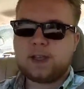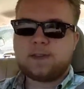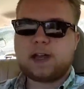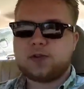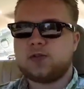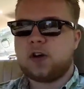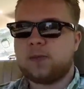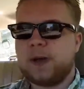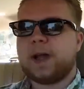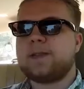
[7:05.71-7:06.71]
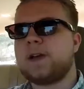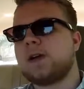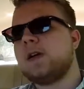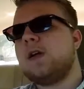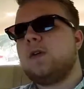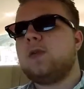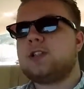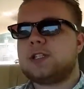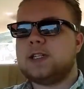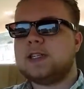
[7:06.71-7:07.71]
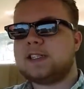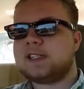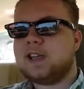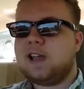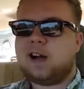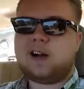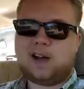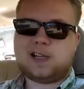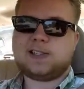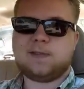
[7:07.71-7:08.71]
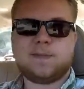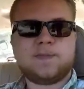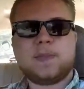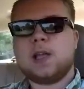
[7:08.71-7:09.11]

in that trunk back there, which is awesome.